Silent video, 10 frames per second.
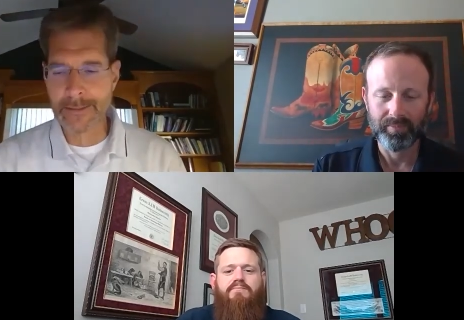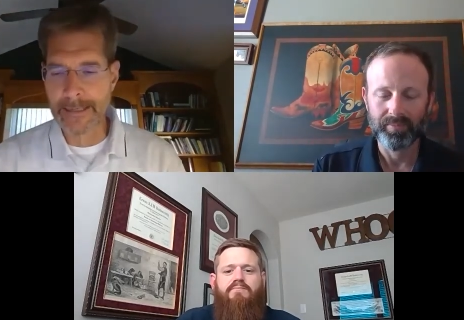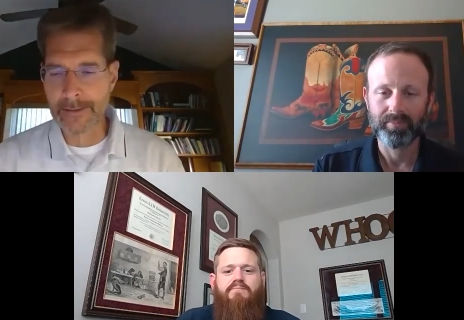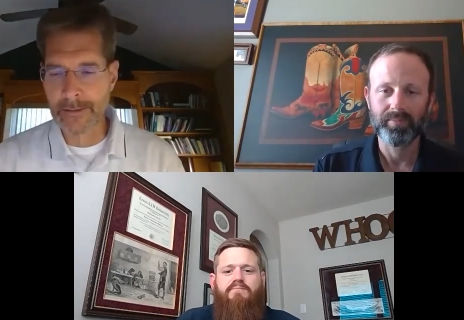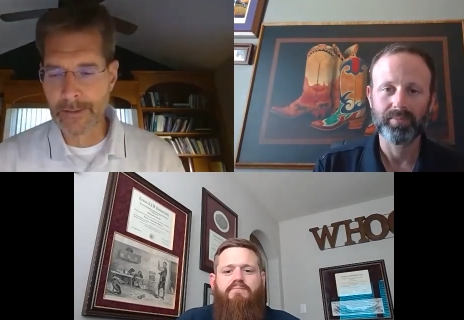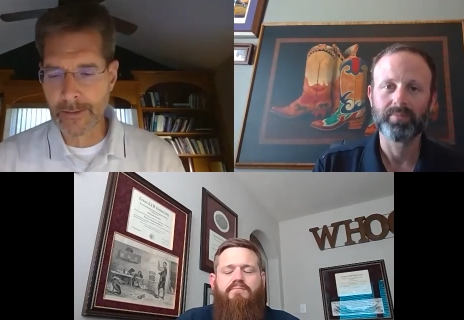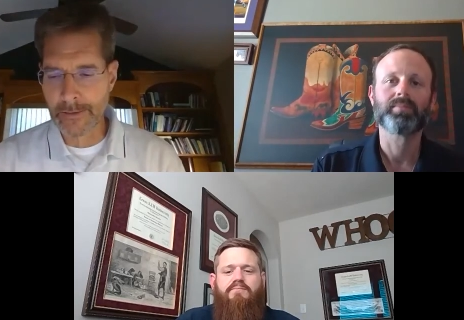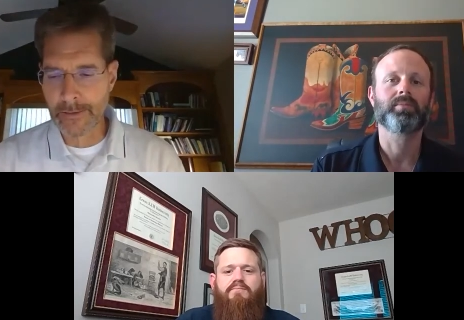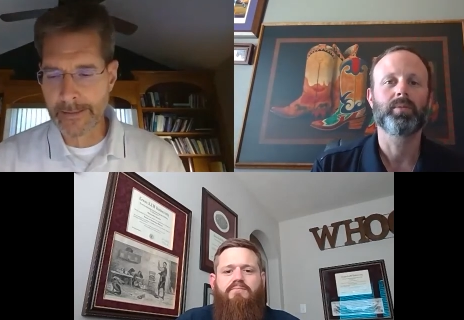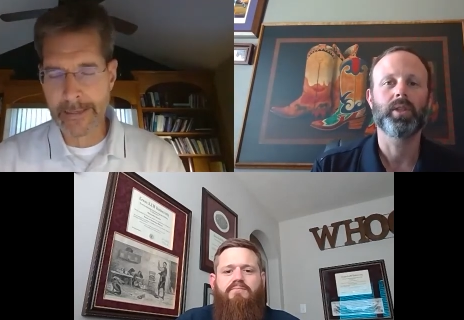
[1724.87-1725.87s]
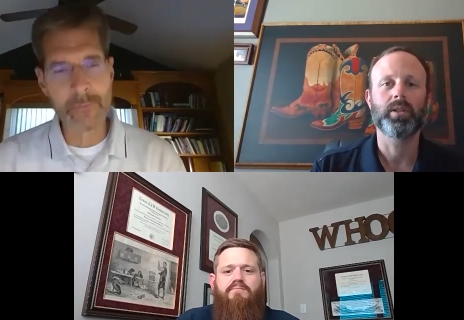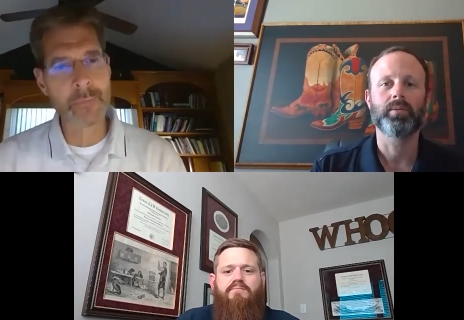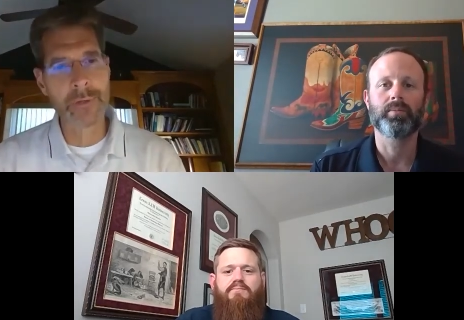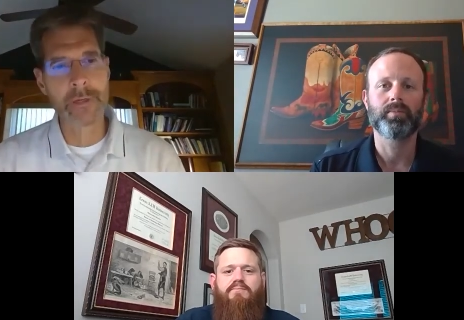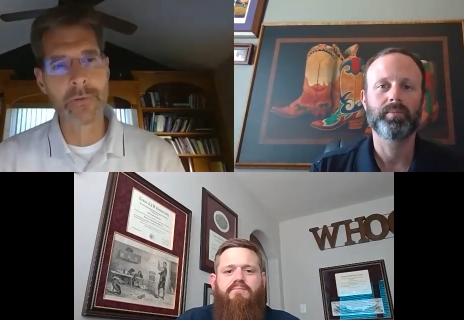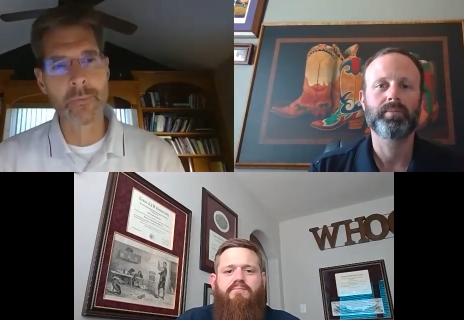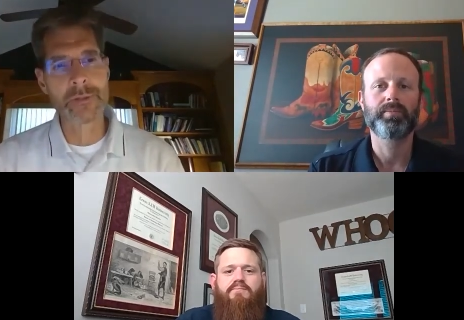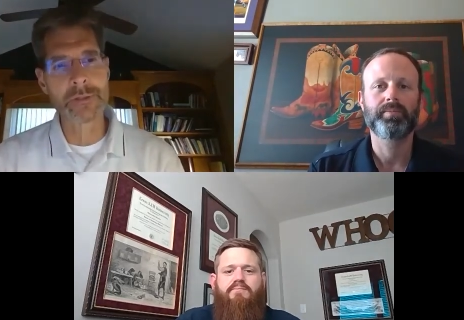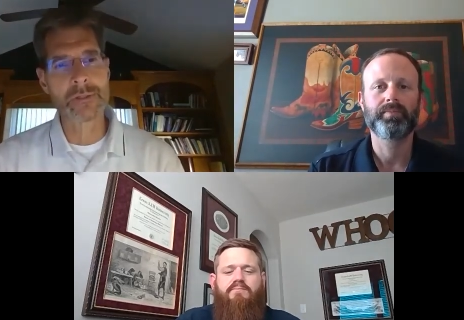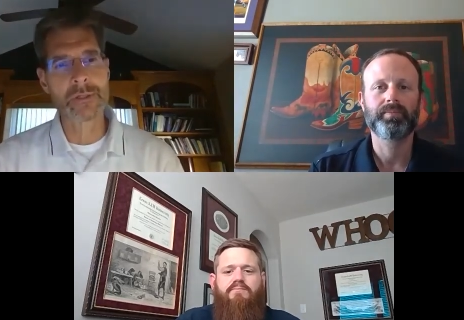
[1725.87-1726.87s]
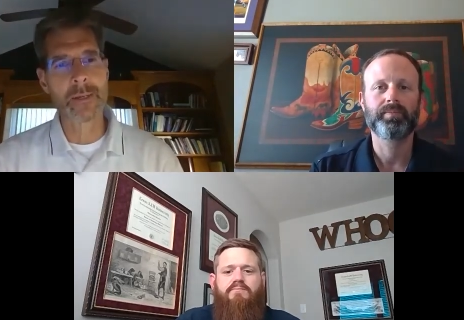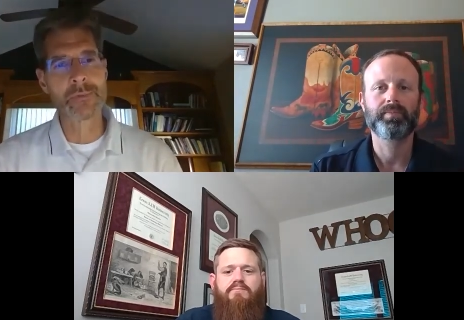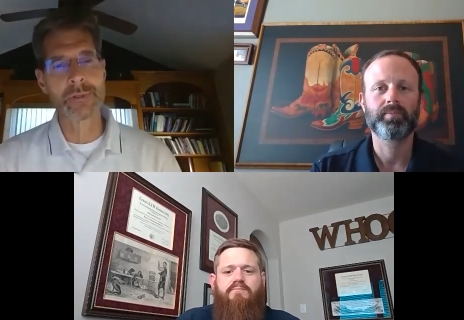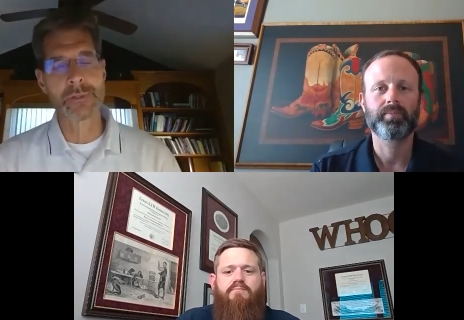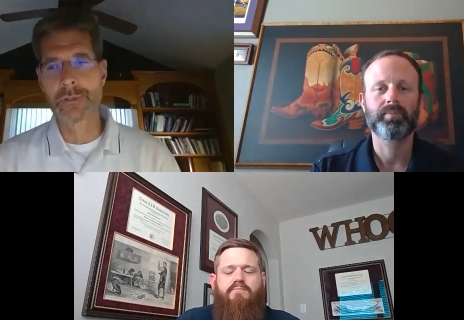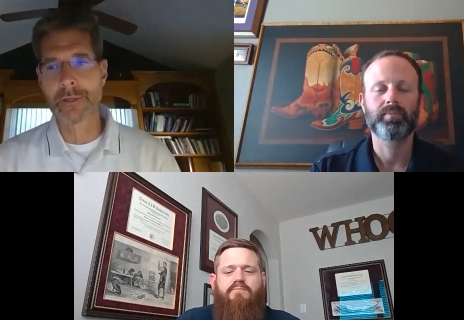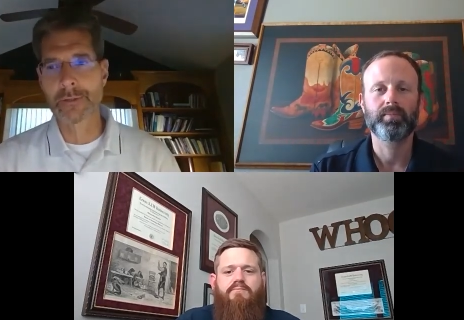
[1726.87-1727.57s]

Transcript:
Speaker 1: that. You, that that would be another misconception is that